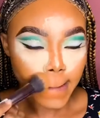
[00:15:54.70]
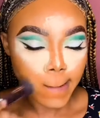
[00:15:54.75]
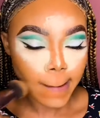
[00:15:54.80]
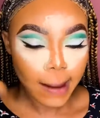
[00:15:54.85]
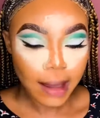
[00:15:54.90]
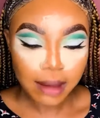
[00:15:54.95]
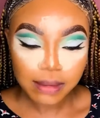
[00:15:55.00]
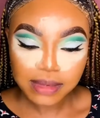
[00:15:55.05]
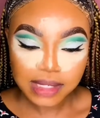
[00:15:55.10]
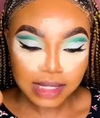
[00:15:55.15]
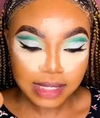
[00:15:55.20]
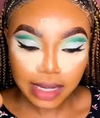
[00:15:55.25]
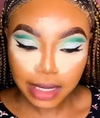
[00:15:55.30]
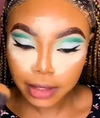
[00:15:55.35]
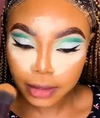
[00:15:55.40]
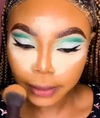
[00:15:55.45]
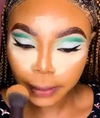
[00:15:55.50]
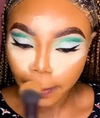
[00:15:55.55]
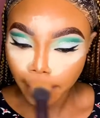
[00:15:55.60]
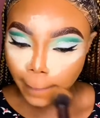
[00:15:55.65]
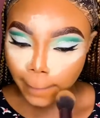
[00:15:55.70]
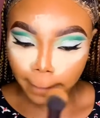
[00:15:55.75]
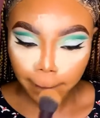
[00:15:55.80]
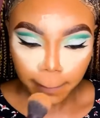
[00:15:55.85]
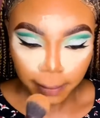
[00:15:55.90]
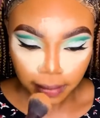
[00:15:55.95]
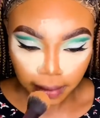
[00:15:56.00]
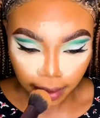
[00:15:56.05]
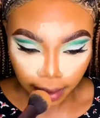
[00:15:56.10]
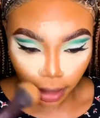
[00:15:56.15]
I'm snatched,
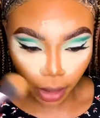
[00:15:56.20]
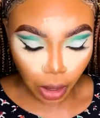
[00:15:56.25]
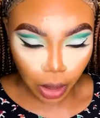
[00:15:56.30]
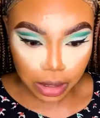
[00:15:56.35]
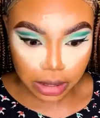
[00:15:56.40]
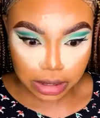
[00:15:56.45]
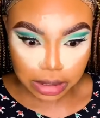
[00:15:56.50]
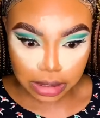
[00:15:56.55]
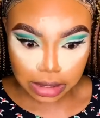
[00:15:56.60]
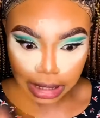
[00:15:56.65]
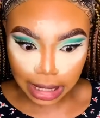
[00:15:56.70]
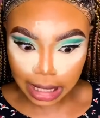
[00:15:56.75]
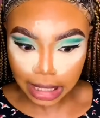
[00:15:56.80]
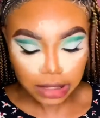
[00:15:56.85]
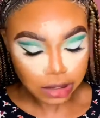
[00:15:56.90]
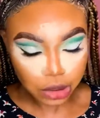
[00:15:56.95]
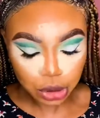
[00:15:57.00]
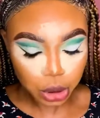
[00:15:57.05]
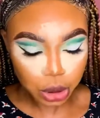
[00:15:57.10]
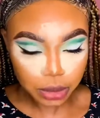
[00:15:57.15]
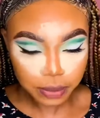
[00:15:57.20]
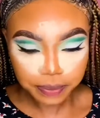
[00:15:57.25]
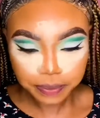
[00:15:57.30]
like snatched.